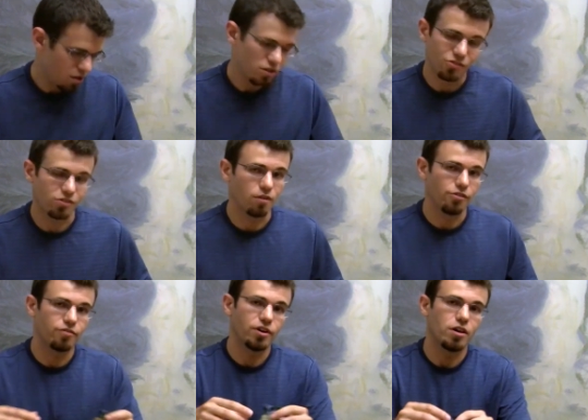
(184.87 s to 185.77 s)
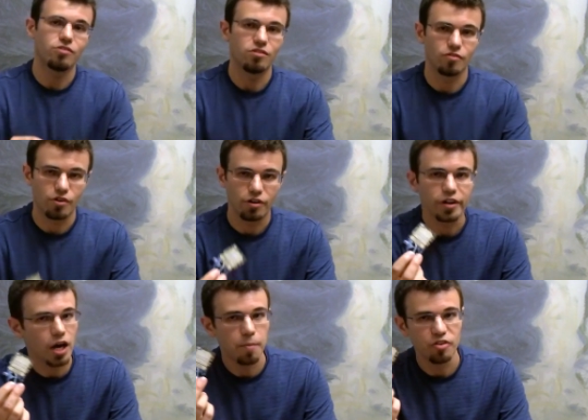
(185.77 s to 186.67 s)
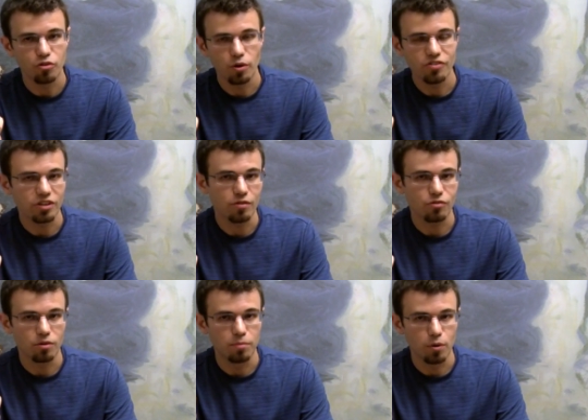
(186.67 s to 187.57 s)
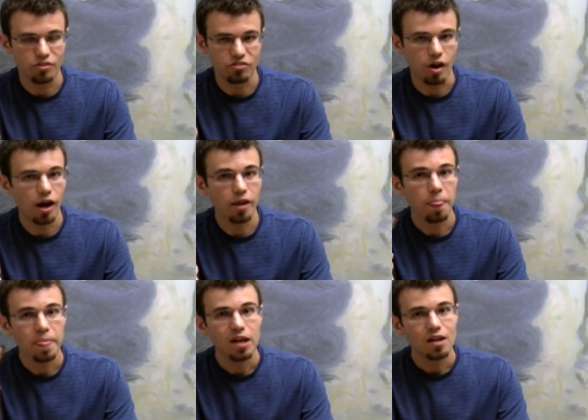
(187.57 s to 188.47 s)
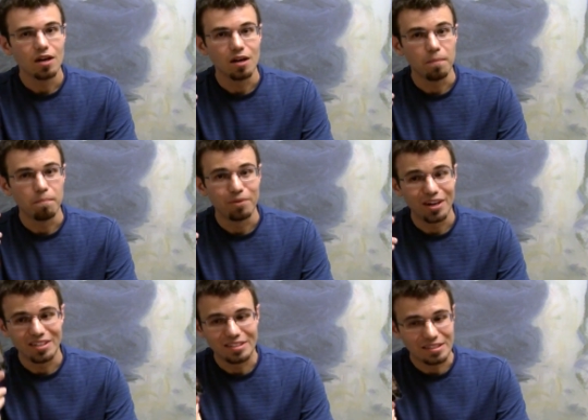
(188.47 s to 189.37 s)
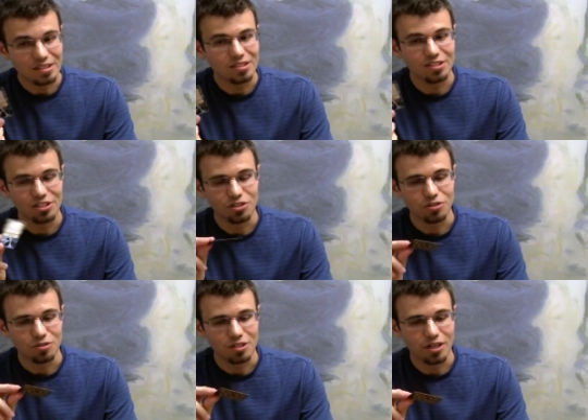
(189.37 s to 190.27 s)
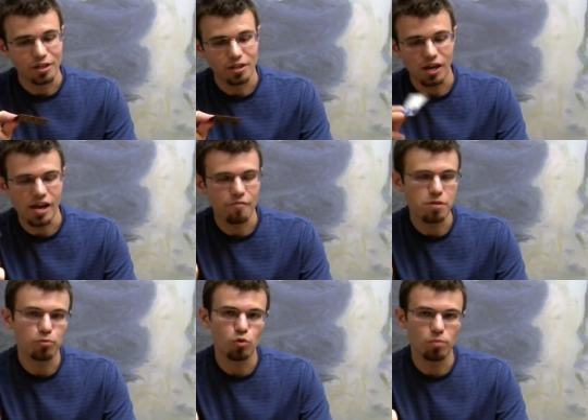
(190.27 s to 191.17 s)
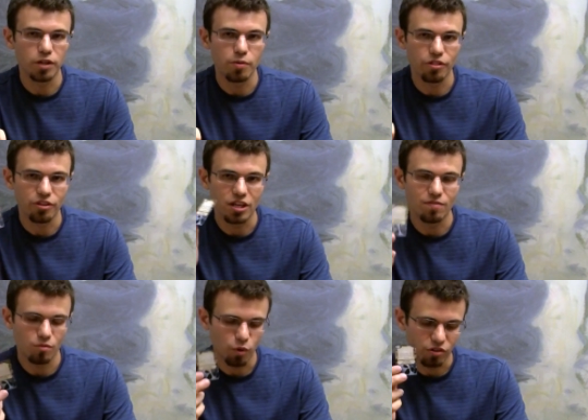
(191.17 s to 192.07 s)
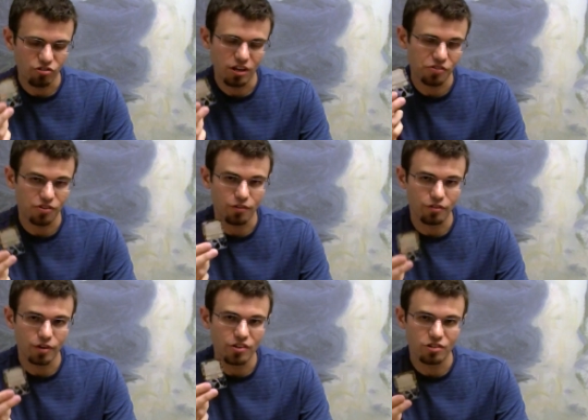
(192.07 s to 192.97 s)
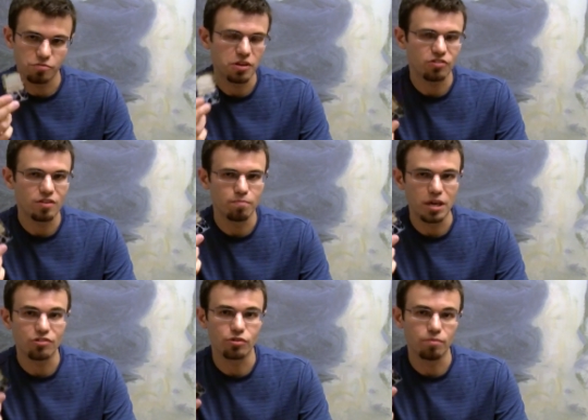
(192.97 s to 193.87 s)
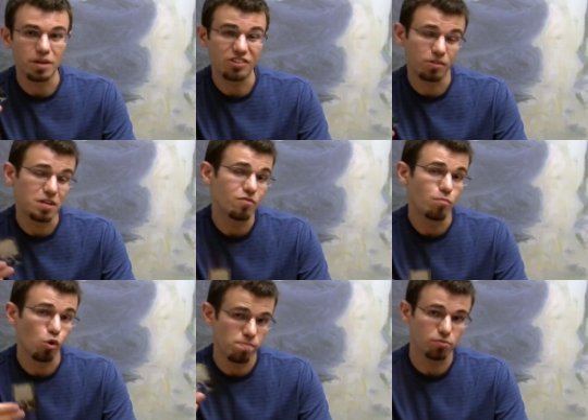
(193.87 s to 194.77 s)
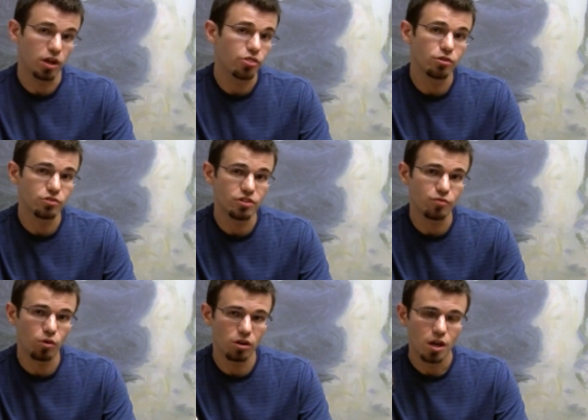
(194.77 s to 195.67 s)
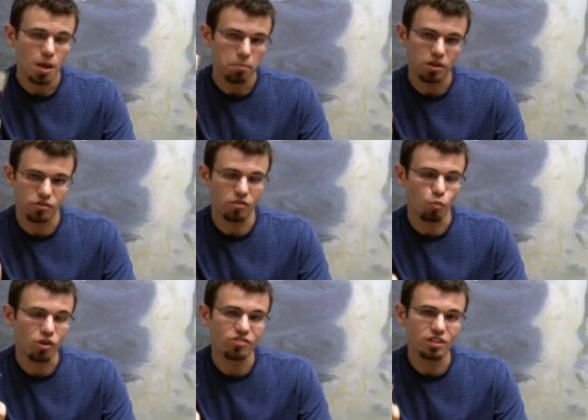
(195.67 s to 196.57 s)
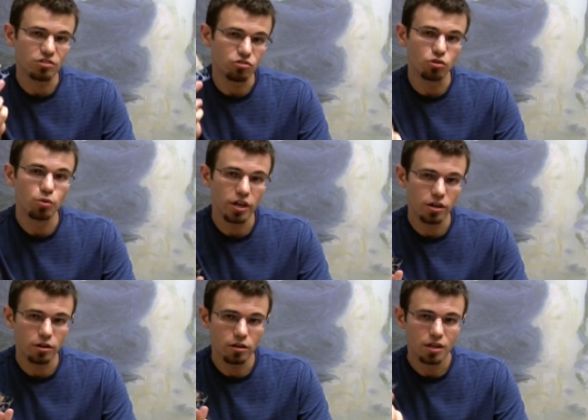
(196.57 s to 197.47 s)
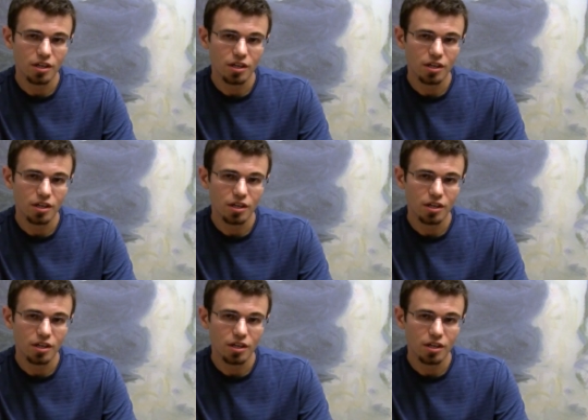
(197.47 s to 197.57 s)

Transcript: Stealth device is a very common choice. It gives her a bonus die. But I have people who will play with that even when she has stealth device, it just makes them even more bloodthirsty for her, because then once they do hit her,